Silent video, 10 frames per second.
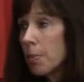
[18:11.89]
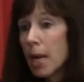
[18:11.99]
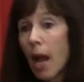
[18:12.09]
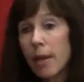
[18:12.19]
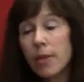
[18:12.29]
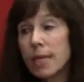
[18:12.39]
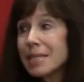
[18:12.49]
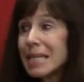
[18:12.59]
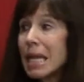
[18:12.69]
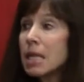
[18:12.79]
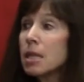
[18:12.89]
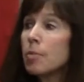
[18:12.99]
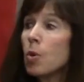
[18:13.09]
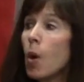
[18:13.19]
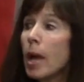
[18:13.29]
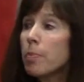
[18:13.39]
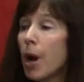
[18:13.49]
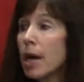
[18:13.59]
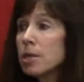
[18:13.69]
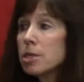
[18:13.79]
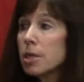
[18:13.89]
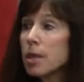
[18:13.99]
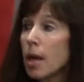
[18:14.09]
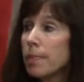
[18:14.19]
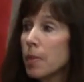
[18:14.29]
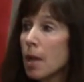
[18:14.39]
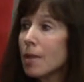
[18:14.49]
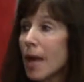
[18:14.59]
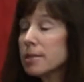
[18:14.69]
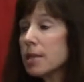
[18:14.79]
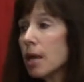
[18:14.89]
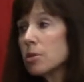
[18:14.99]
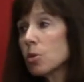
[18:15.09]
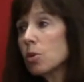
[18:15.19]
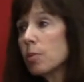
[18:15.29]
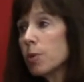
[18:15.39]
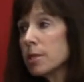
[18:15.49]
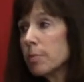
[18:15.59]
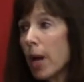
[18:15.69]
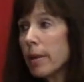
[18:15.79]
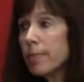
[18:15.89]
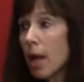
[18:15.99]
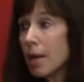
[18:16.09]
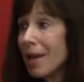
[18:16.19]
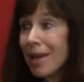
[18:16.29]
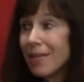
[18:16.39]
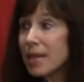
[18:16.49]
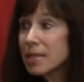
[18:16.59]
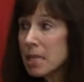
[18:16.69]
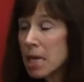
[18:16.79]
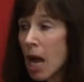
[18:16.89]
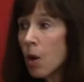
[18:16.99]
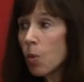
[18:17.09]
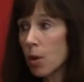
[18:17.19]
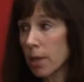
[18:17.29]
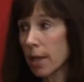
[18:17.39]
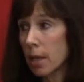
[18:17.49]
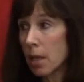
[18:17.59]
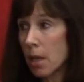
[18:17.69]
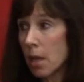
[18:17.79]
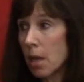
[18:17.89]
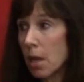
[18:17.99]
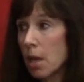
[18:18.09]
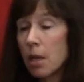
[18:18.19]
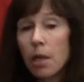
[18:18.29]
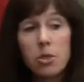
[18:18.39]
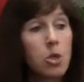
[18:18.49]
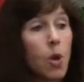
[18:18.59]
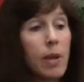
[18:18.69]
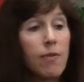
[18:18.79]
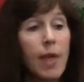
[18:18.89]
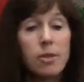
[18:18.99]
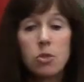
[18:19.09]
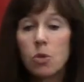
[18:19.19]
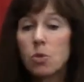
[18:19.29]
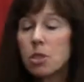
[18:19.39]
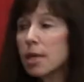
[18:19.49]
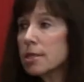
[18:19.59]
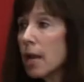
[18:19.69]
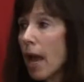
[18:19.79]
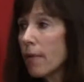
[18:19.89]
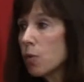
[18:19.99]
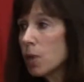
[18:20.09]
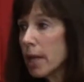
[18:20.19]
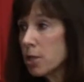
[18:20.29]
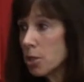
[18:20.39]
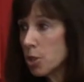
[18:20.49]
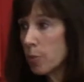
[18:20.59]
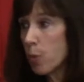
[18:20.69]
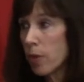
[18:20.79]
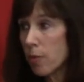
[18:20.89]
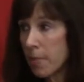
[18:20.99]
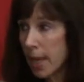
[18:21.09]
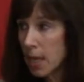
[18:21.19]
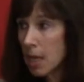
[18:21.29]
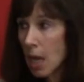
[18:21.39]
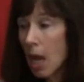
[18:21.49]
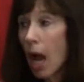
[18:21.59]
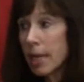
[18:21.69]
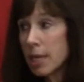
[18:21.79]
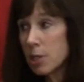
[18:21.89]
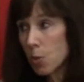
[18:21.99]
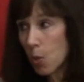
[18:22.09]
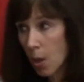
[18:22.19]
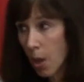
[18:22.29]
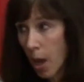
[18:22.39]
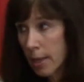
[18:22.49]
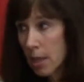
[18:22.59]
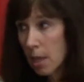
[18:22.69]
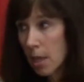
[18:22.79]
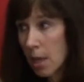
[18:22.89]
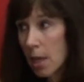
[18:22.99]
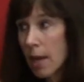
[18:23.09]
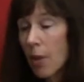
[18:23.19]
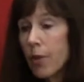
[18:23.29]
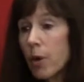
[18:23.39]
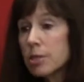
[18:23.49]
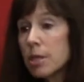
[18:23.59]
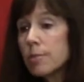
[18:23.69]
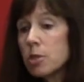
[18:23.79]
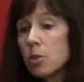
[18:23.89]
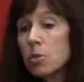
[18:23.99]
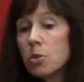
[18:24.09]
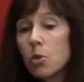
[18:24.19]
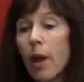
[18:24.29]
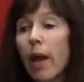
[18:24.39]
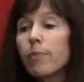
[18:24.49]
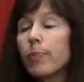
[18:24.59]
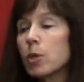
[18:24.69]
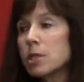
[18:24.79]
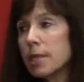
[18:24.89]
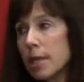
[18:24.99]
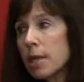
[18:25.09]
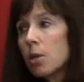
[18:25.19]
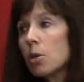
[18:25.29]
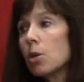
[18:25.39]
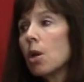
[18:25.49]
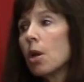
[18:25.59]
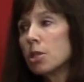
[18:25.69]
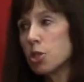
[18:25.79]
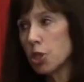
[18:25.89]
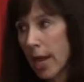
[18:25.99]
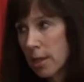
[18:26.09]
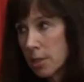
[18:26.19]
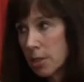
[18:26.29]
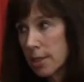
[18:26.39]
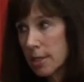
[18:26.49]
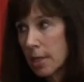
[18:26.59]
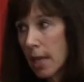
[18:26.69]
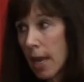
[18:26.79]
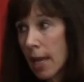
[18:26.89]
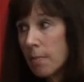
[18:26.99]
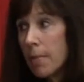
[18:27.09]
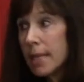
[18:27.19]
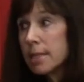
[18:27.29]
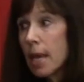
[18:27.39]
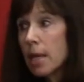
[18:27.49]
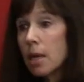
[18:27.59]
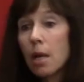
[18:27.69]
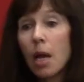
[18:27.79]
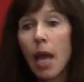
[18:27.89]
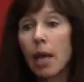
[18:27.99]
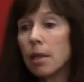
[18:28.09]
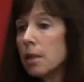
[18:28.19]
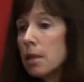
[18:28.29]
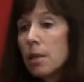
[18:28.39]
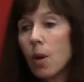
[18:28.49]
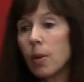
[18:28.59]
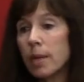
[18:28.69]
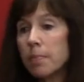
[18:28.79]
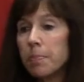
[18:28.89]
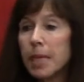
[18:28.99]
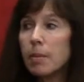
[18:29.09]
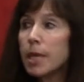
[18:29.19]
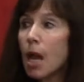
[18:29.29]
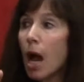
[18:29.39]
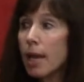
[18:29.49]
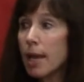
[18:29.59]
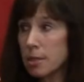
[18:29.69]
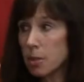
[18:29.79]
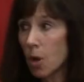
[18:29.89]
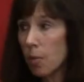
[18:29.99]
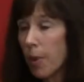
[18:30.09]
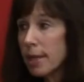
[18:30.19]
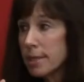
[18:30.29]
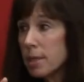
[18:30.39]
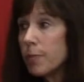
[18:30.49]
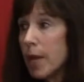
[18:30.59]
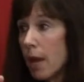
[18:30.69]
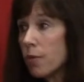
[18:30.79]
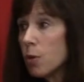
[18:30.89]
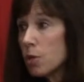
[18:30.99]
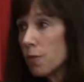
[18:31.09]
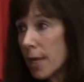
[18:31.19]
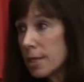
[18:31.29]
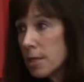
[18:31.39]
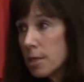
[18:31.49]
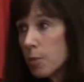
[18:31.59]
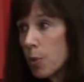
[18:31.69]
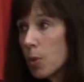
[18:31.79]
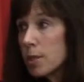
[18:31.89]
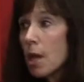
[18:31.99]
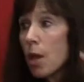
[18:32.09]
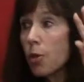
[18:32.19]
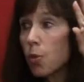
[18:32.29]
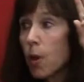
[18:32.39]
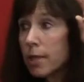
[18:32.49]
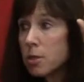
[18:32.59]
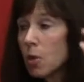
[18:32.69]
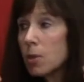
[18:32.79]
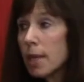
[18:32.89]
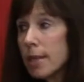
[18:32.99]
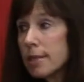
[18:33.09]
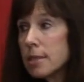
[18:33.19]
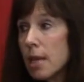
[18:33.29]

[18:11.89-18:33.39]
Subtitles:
But I think sending them away, punishing them, that's that school to prison pipeline. That's not working. So if that student doesn't have a relationship with me, I need to work on it. Now, there are some students who have particular challenges, and it may take, you know, in PBIS talk, positive behavior intervention supports, the red zone kids,